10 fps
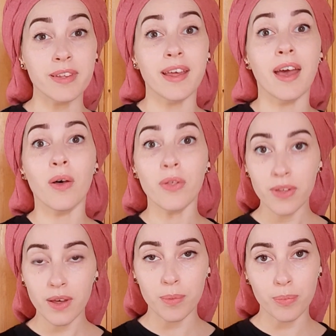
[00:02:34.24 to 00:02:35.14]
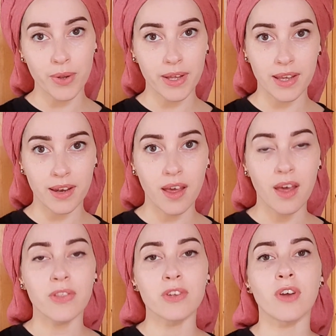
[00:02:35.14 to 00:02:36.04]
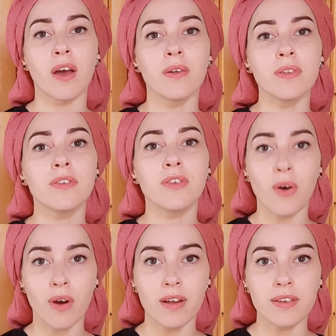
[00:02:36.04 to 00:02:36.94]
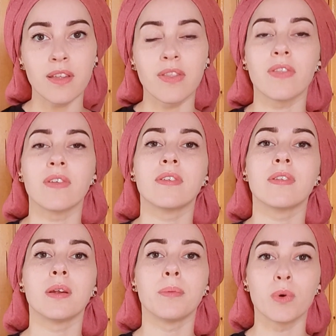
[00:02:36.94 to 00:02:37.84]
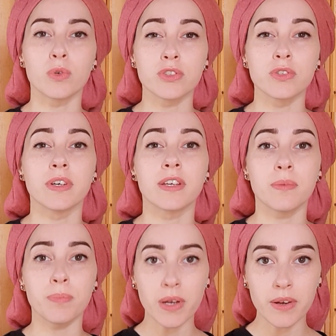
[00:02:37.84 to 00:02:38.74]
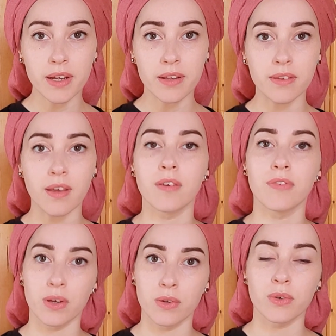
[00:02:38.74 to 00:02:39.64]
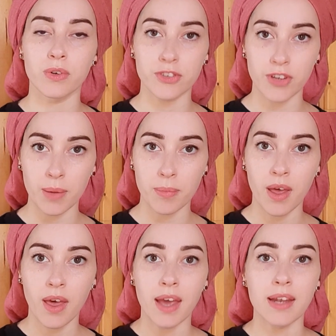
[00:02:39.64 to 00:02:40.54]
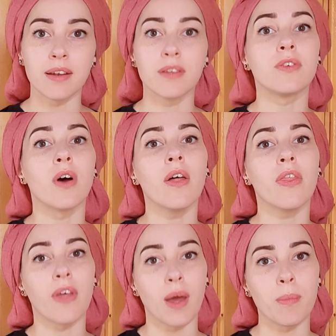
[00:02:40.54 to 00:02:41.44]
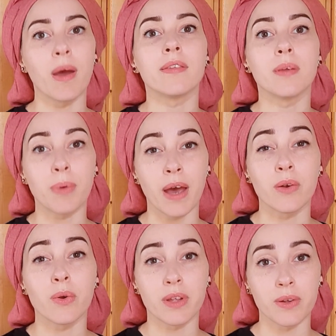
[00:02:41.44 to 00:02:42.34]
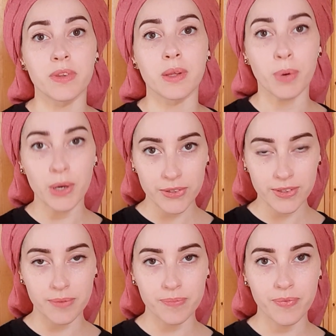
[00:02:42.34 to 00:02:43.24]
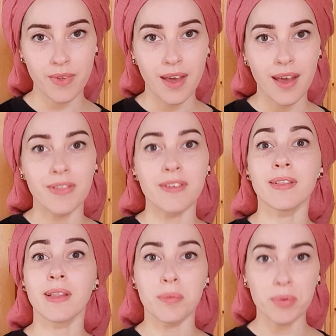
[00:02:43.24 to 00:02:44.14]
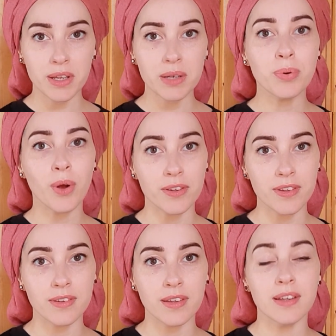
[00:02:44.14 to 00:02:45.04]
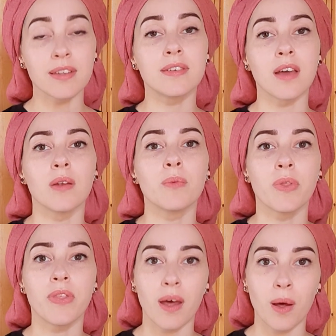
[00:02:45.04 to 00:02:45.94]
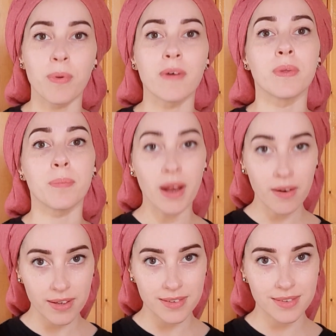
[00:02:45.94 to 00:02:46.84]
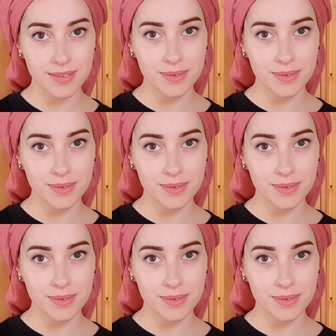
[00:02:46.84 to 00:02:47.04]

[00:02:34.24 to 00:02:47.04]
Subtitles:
in a healthy upbringing, the child is taught that this is an emotional experience of guilt or shame, and it is not them as a bad or guilty person. This labeling and processing is done with the help of the parent.